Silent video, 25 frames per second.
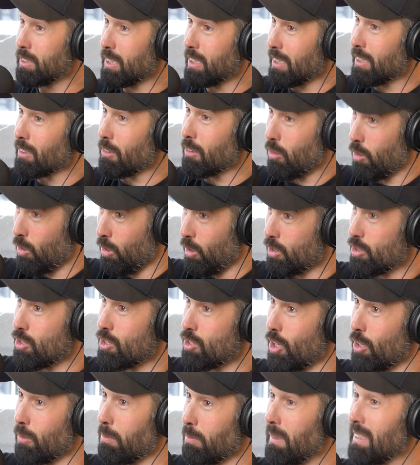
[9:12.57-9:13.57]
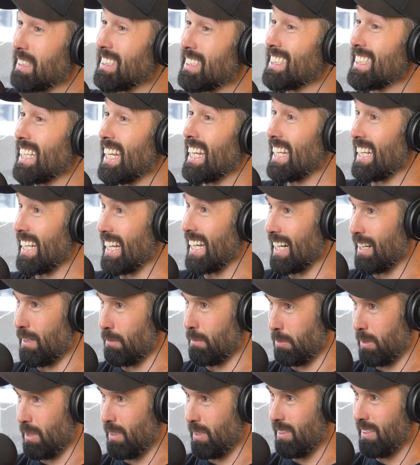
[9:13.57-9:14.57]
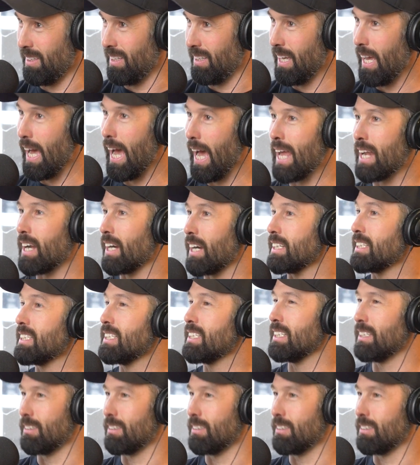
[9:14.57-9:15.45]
to cross choke me standing up. And I didn't